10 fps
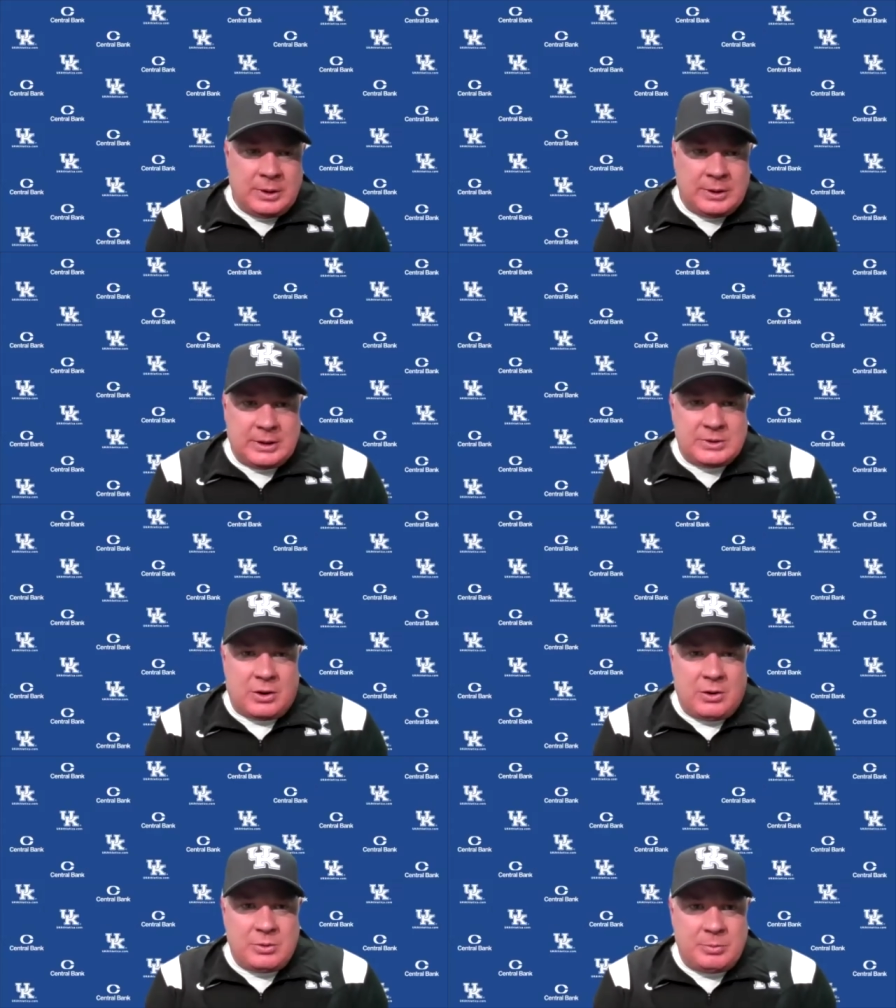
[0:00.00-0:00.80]
I think it's
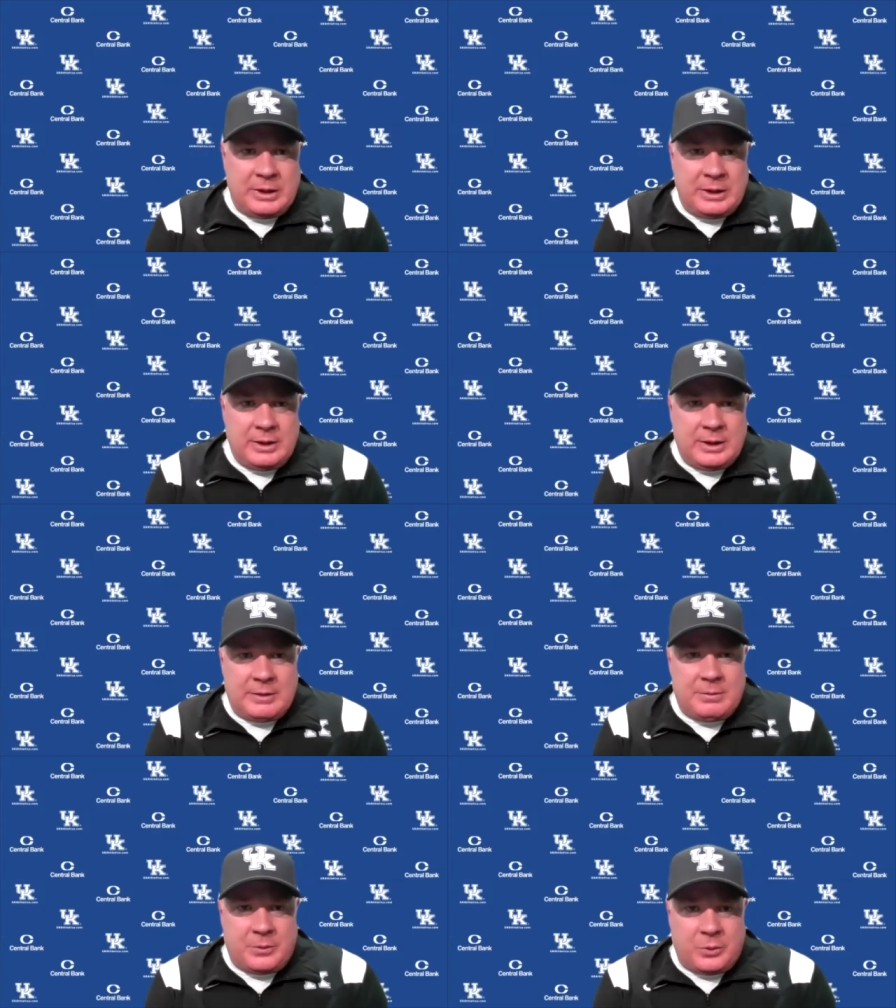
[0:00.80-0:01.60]
hard to be
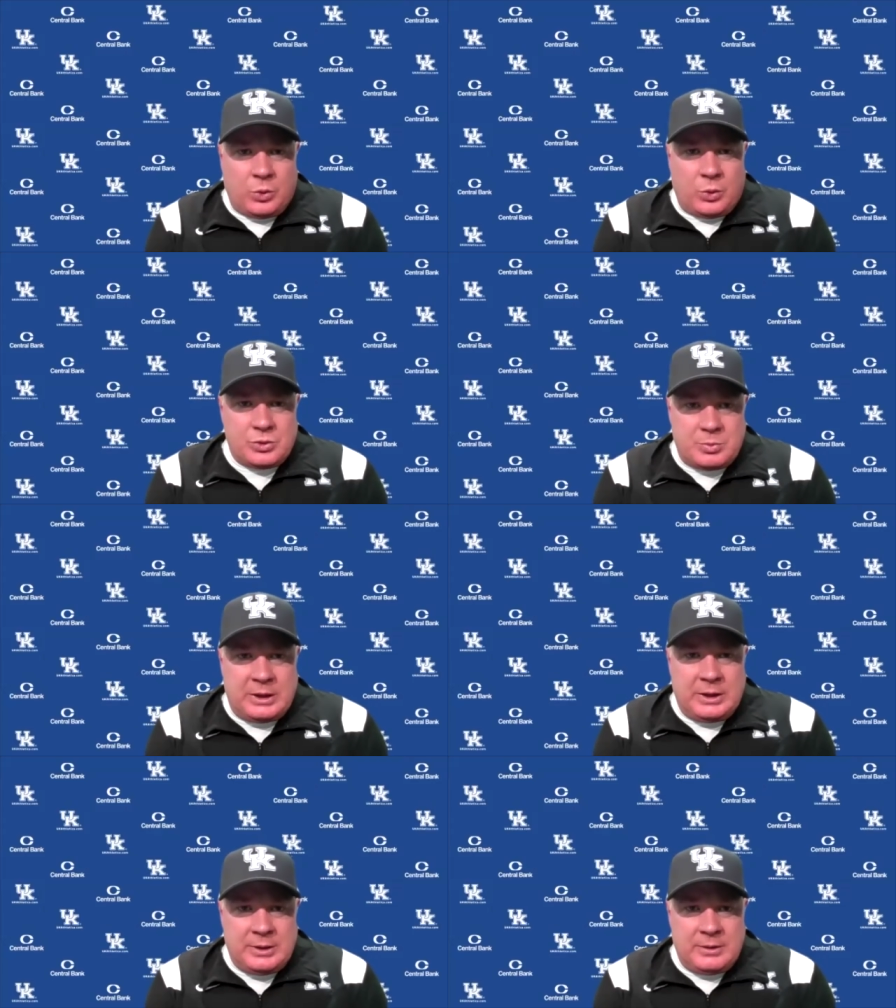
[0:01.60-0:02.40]
at full
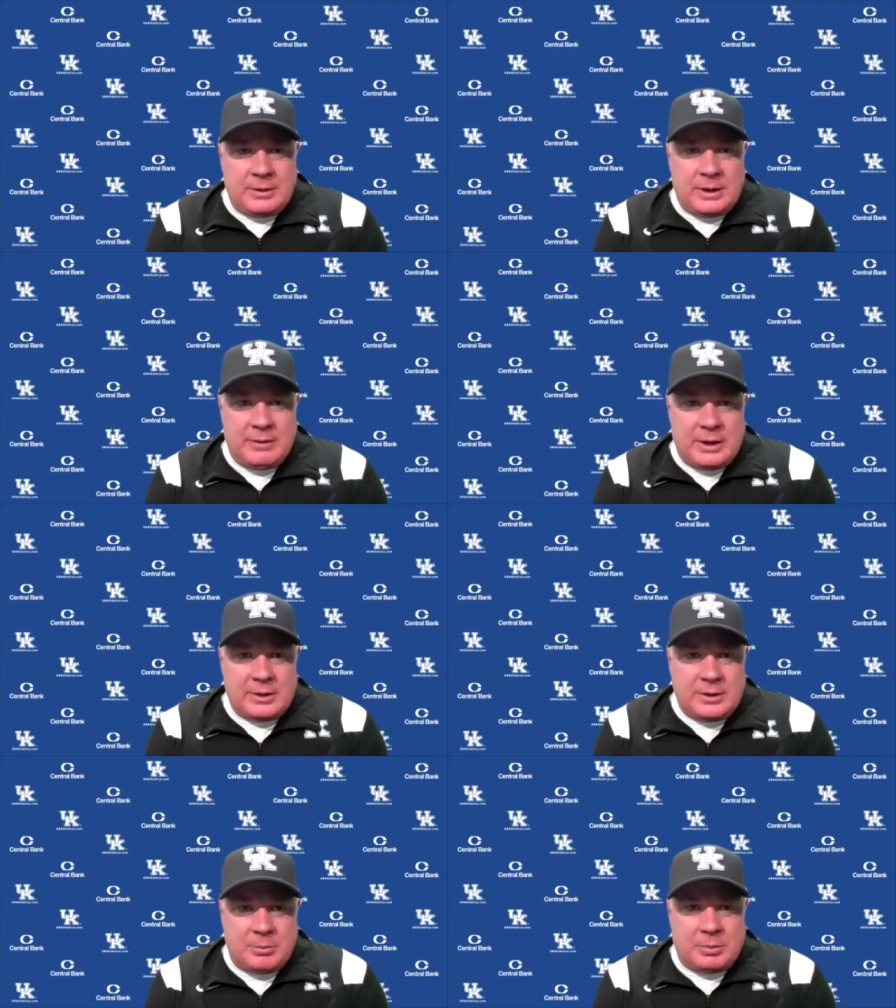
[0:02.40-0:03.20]
speed and have
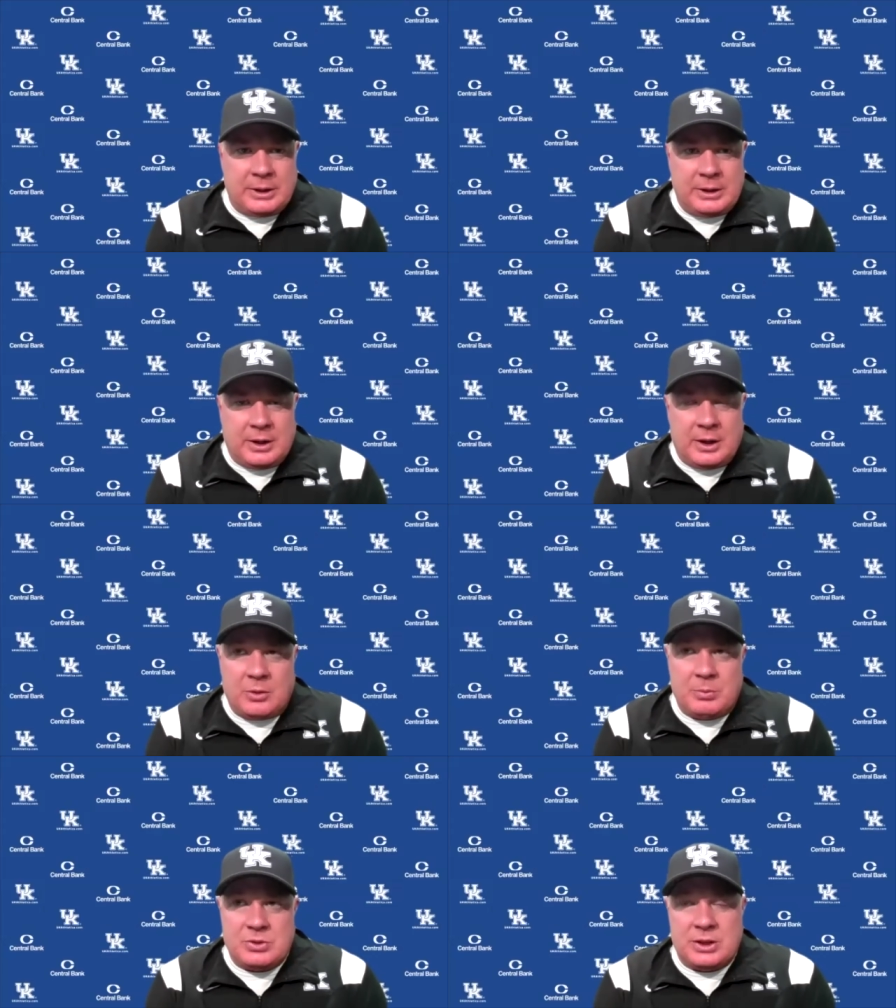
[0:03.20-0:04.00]
that complete
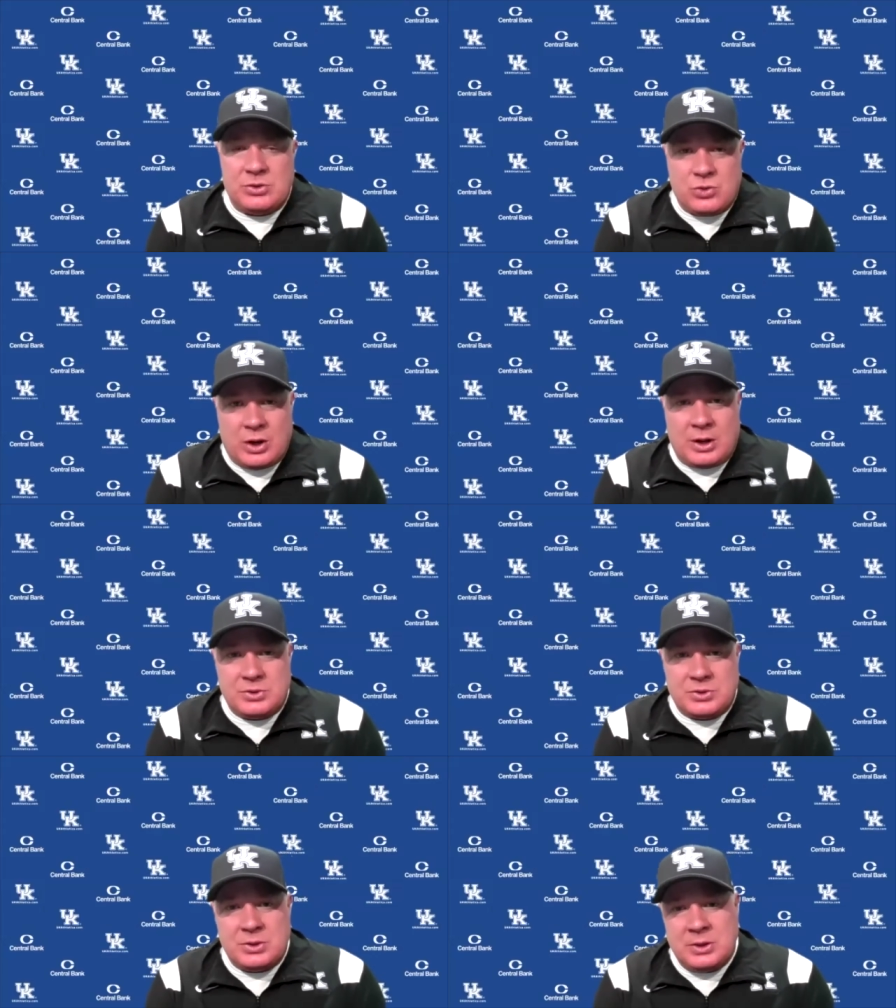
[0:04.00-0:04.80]
100%
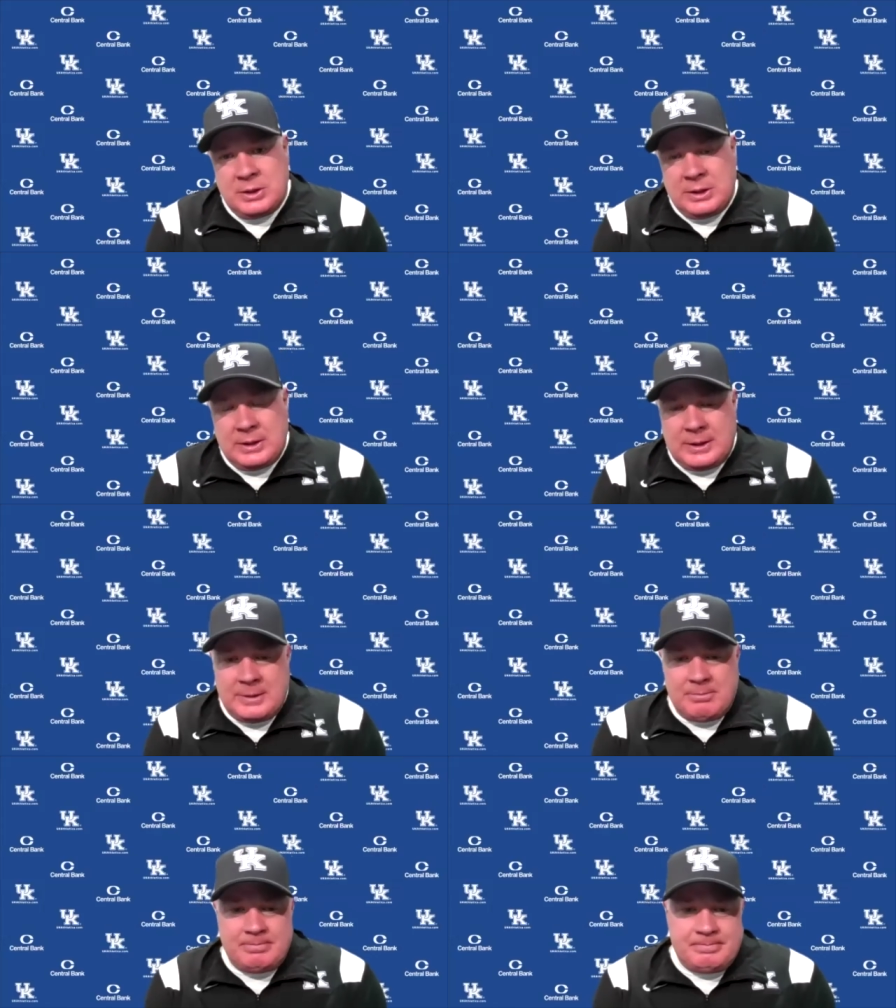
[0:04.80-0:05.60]
trust.
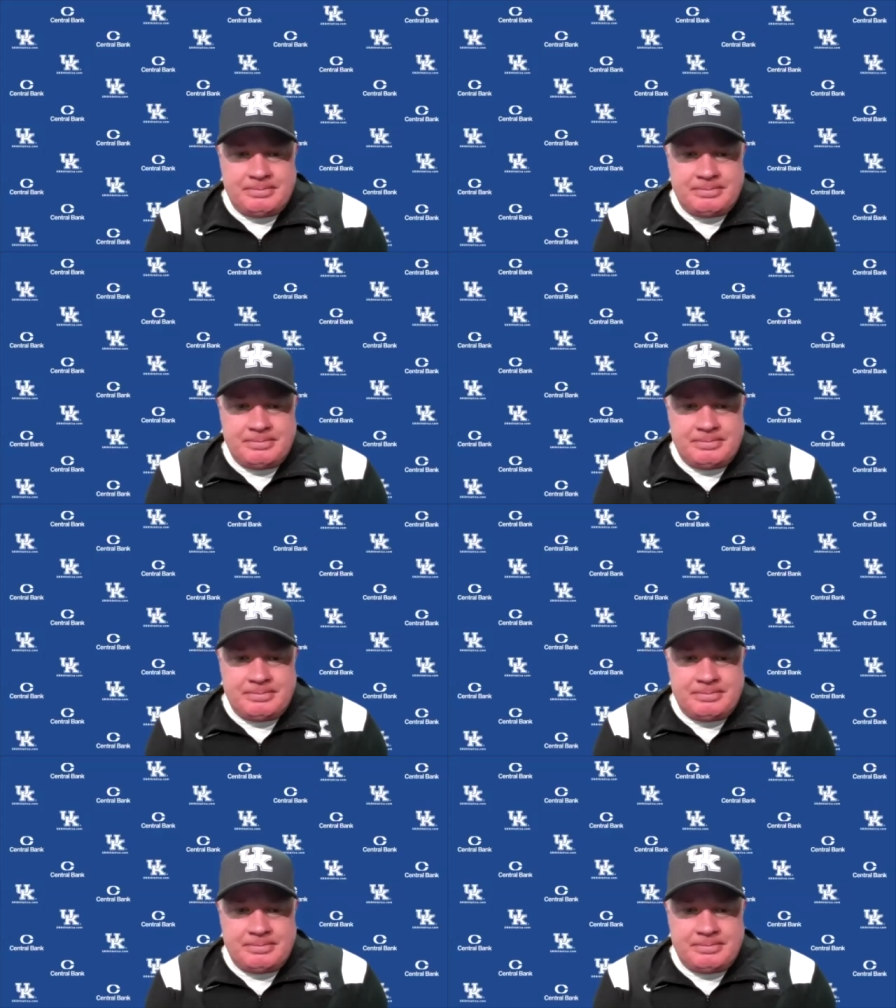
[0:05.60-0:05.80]
Um,